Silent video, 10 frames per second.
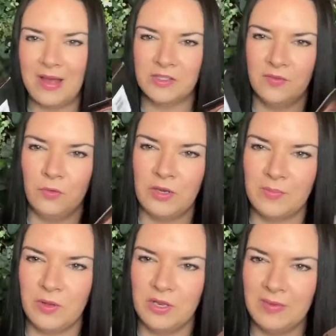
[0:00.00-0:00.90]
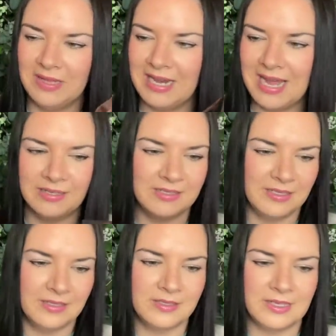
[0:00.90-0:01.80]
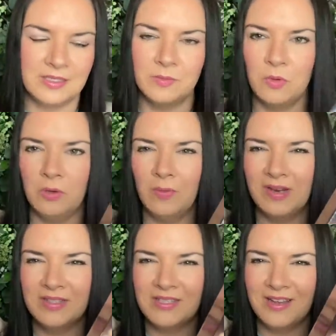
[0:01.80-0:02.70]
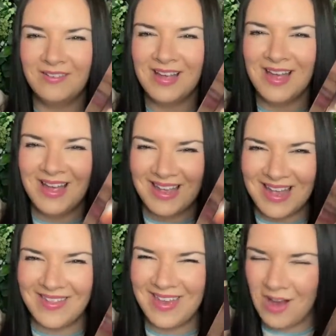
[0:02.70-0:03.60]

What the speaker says: because I've already put them in the lanterns, these smaller ones. So yeah, they